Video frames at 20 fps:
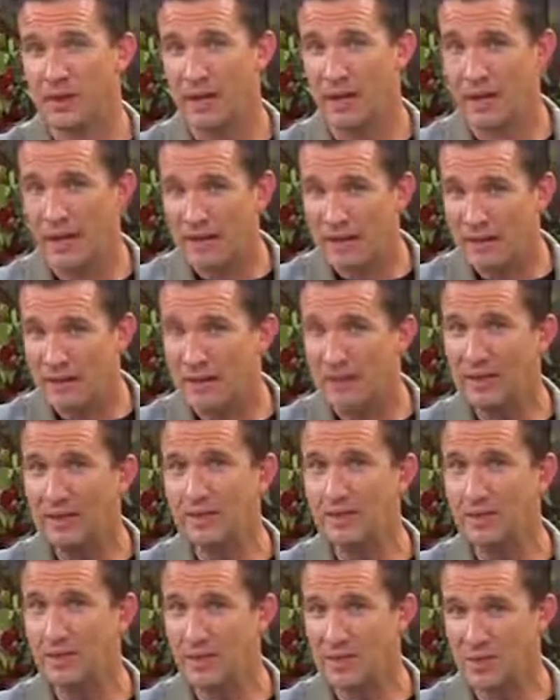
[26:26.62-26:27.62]
I
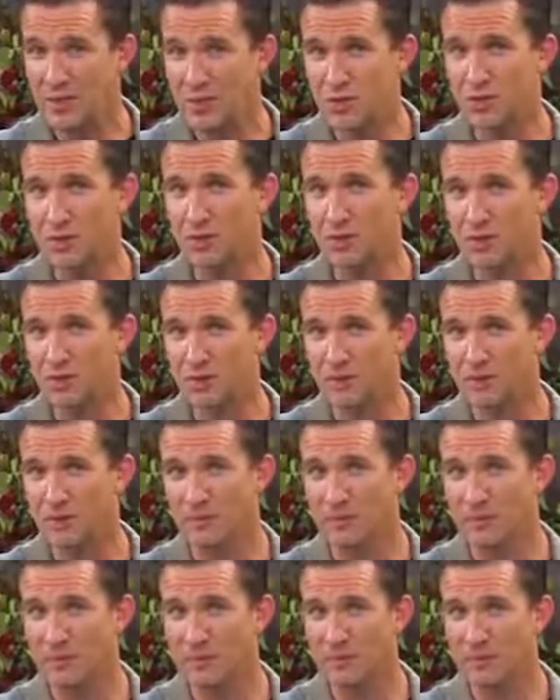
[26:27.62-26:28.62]
need to be sure
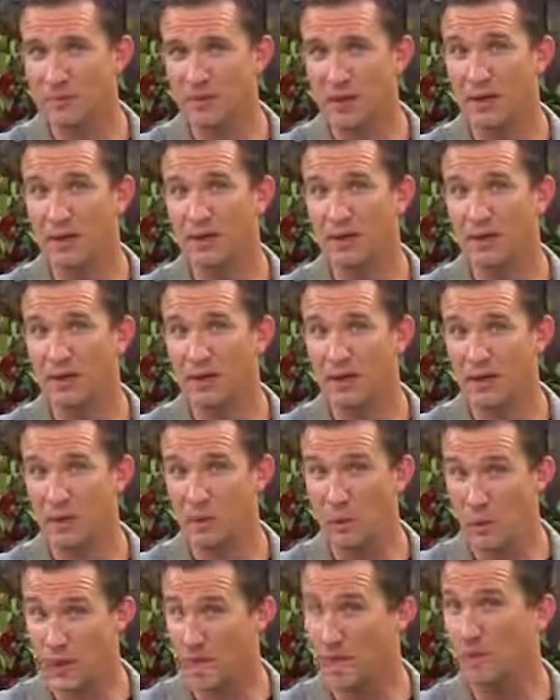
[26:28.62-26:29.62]
that the
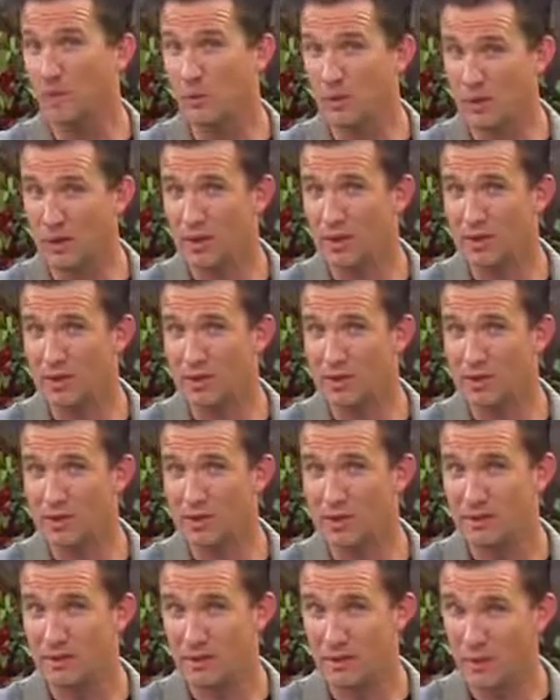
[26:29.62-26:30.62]
wicked one,
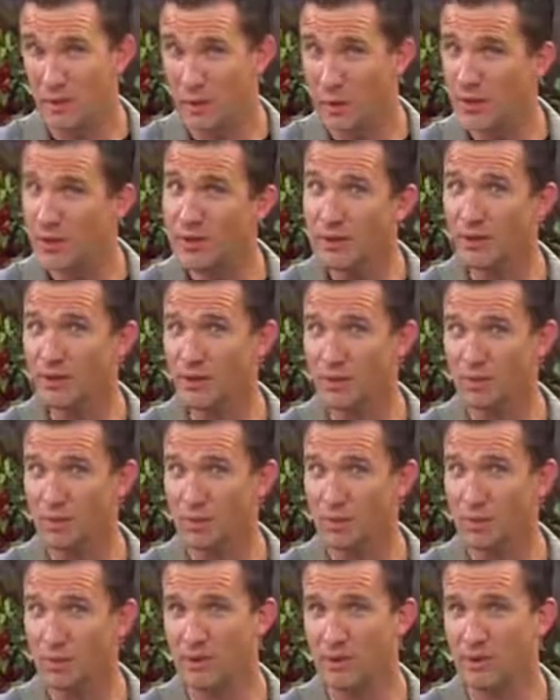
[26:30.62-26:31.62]
the real
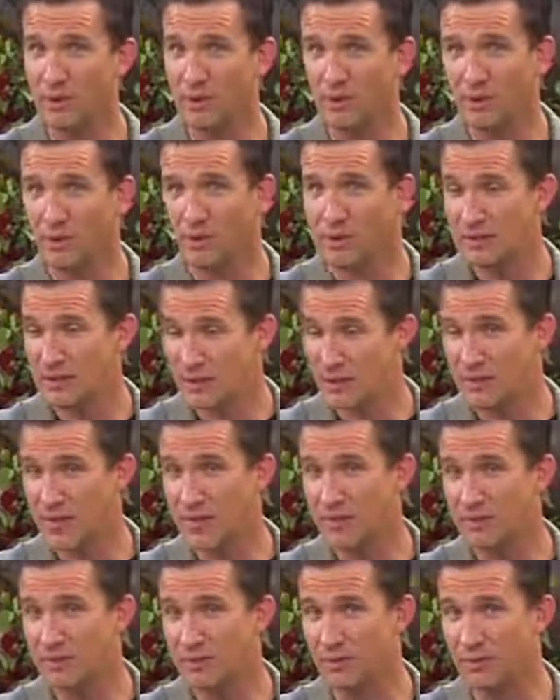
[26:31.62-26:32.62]
evil one, the
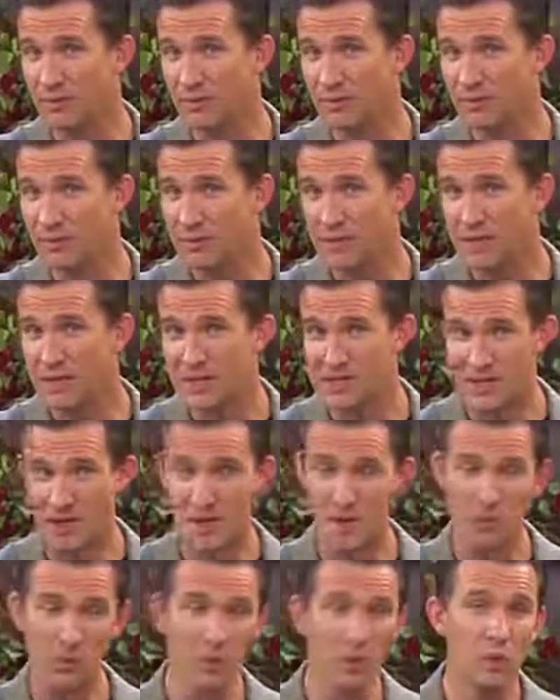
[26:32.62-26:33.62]
devil, is
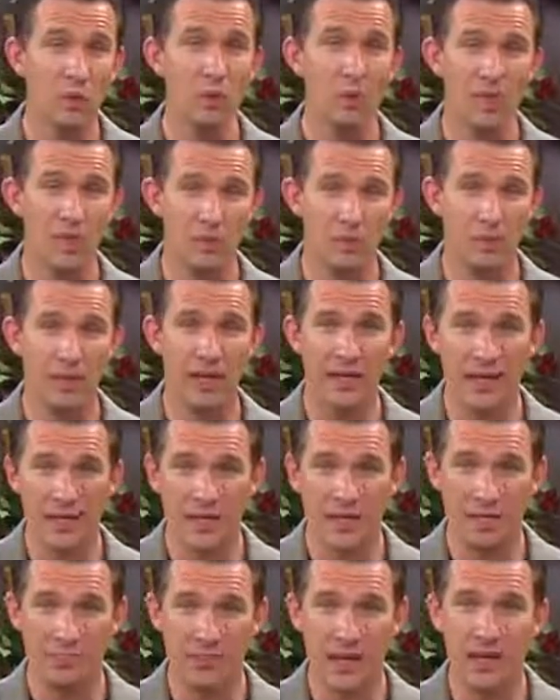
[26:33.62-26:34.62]
not ruling and
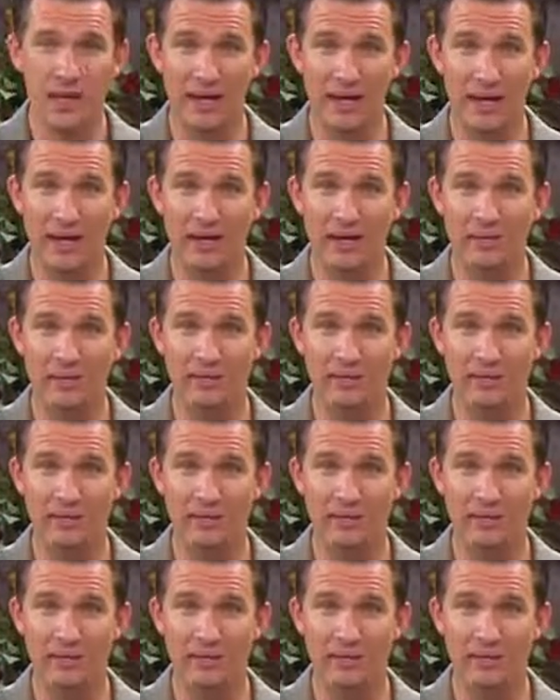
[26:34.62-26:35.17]
reigning in my life.